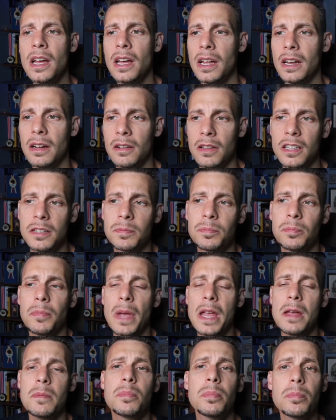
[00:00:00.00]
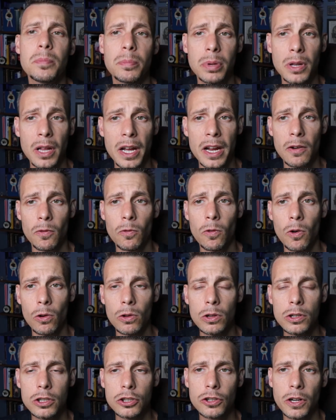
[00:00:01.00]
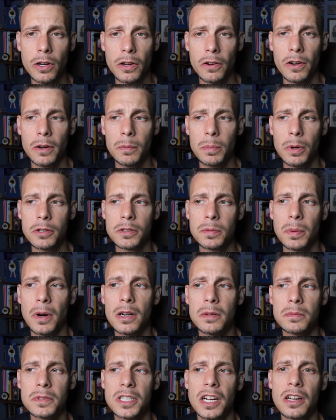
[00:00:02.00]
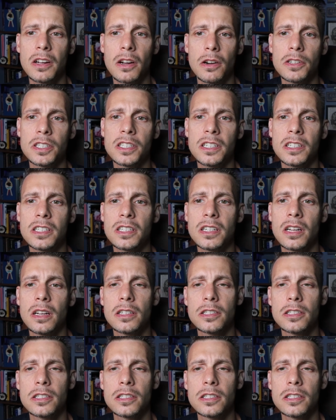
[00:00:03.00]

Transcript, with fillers: This may play a role in triggering postpartum psychosis.